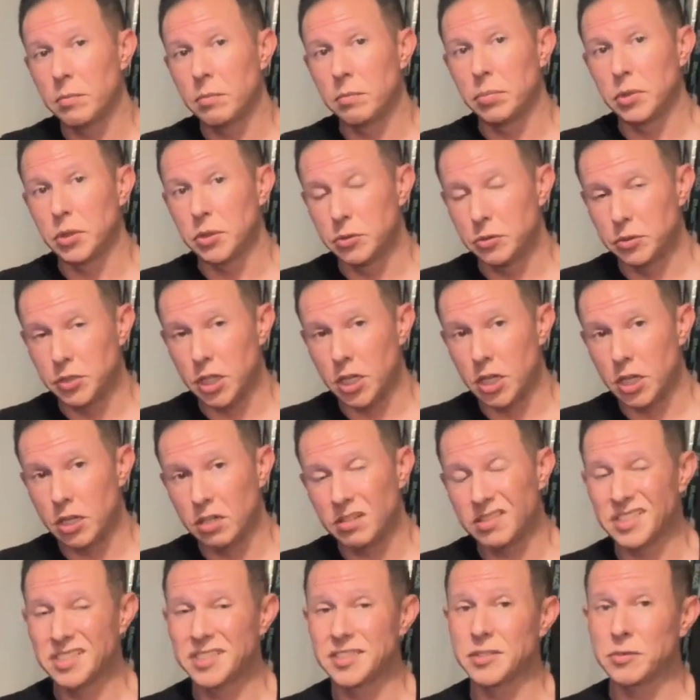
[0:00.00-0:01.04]
Blue
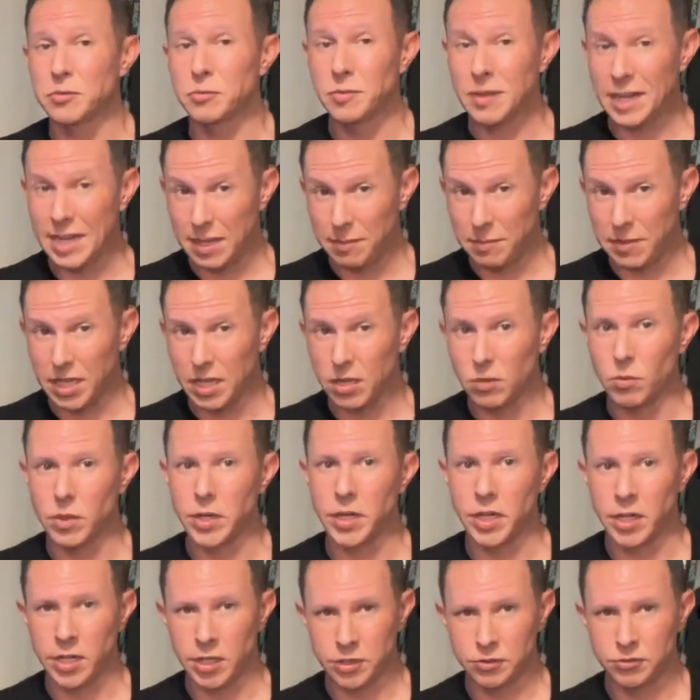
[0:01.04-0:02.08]
Dog ceramic
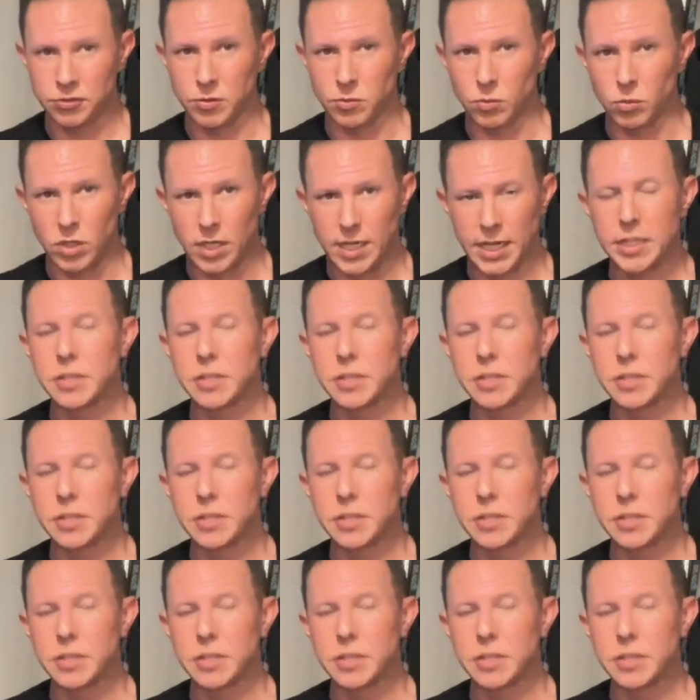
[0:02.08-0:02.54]
100 watt.